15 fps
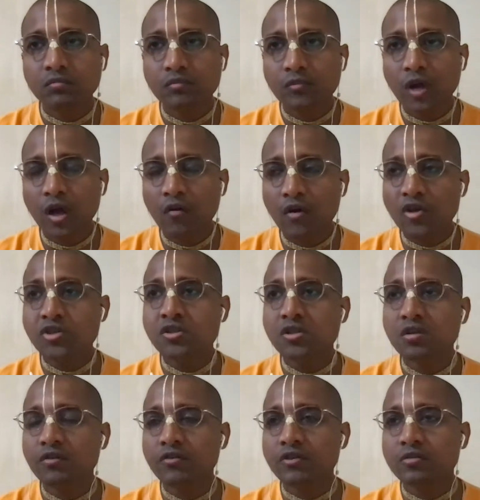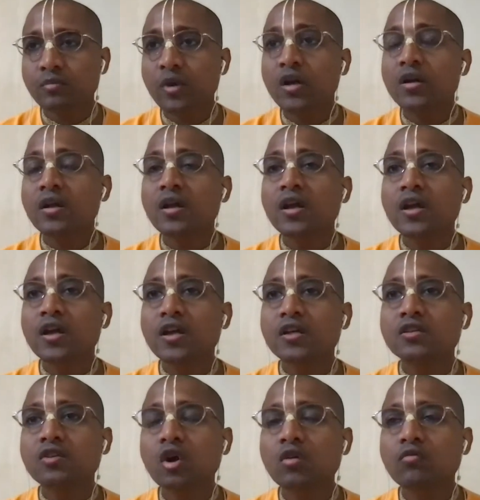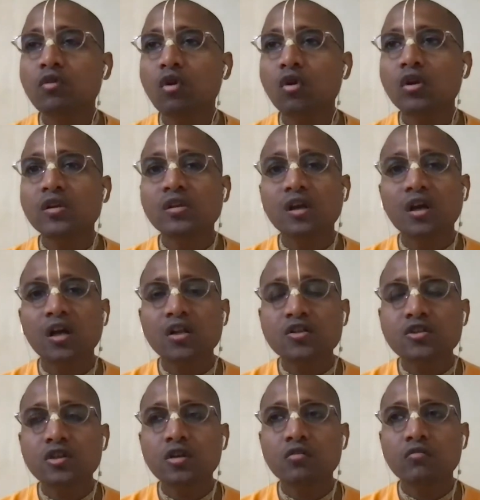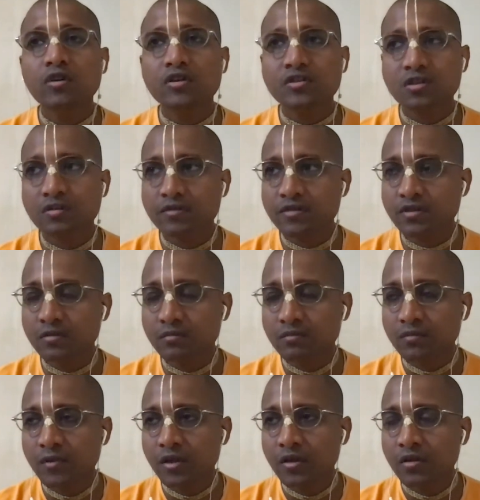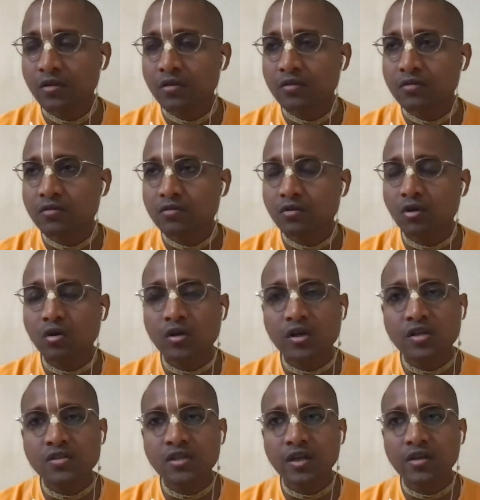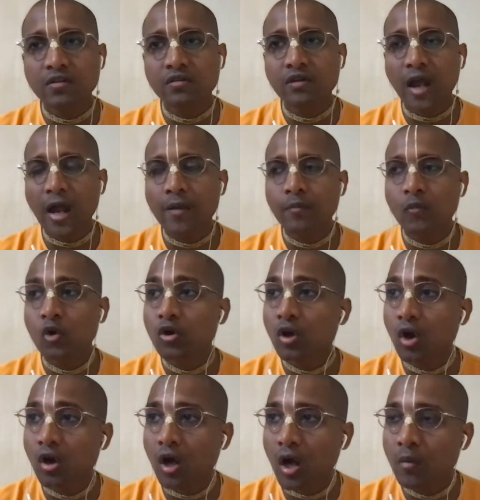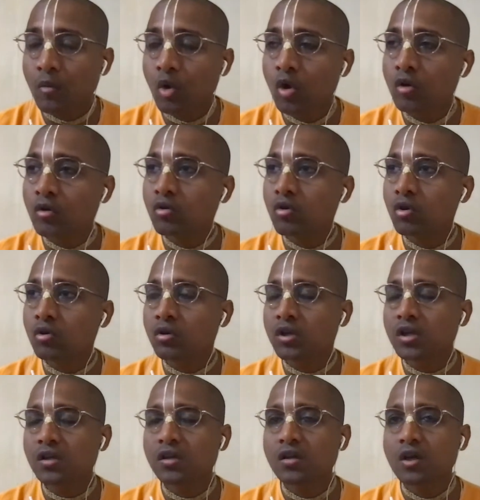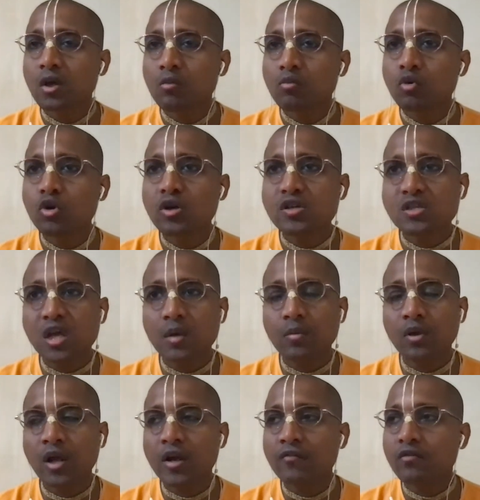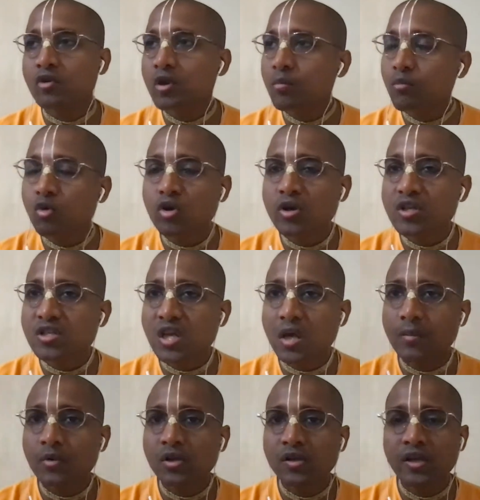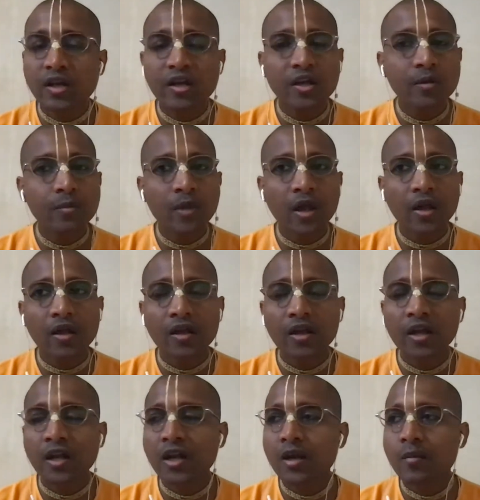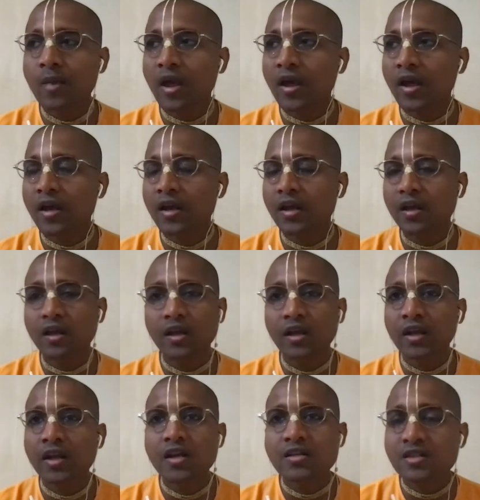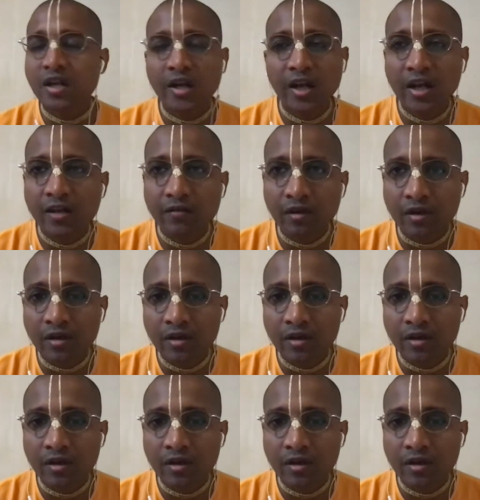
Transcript: Vaishnavas, but he's not following the culture of Vaishnavism. So he said, I'm going to go to the poor disciple. And to the poor disciple, he didn't send anyone.